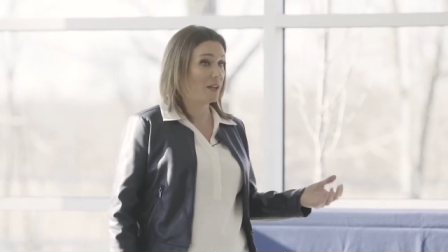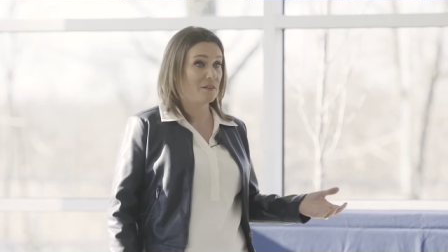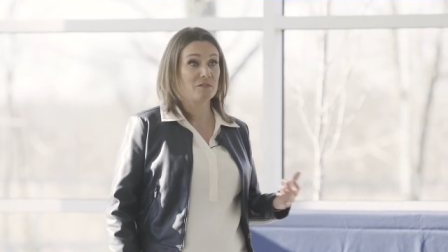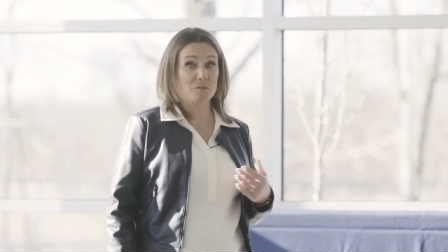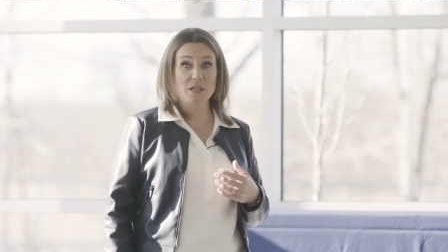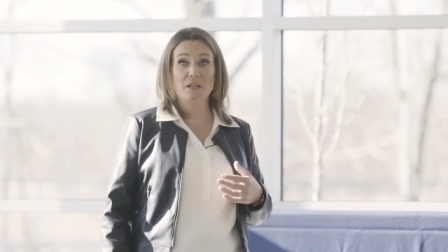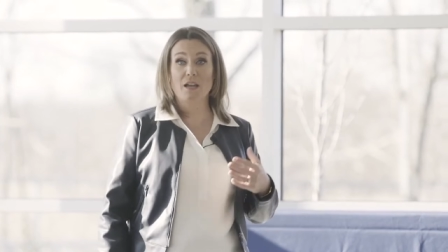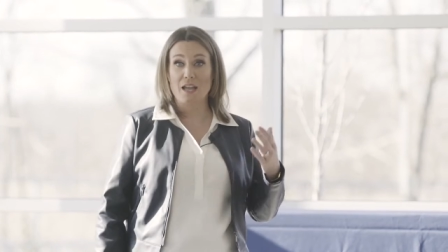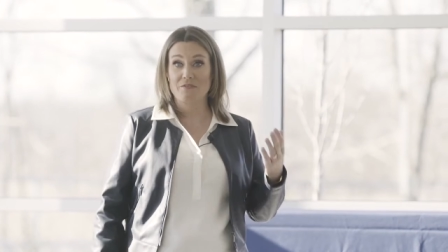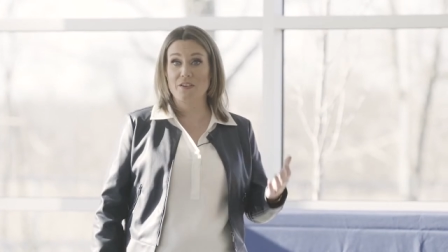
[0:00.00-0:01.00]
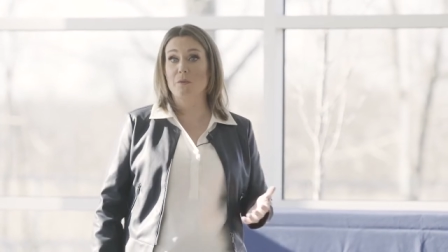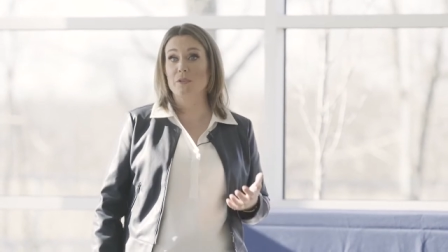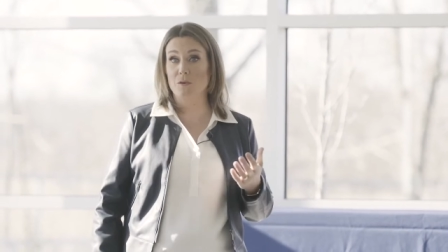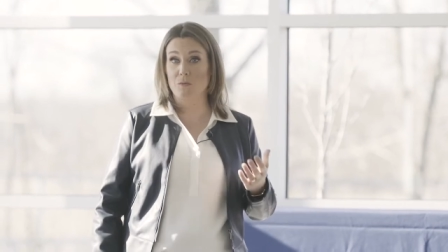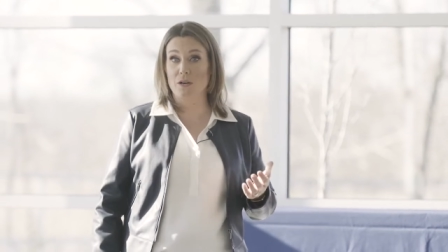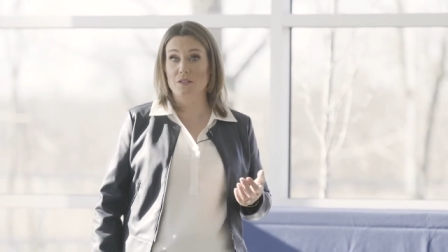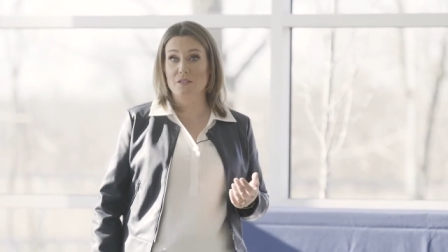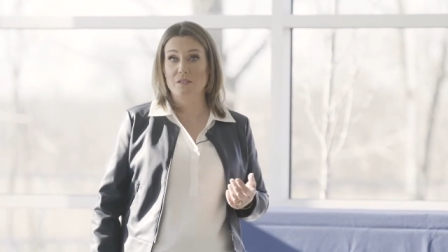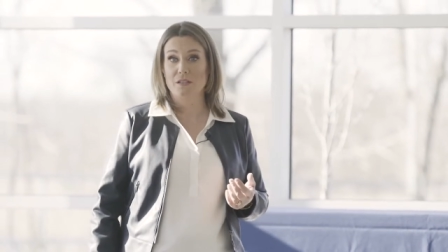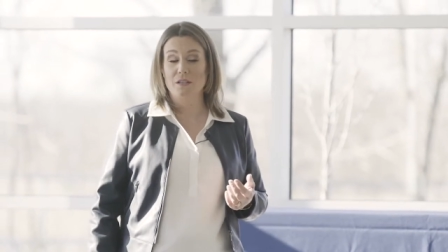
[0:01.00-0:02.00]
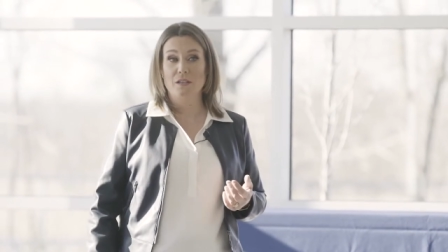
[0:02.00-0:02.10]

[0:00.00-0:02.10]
And for me, I found one that works.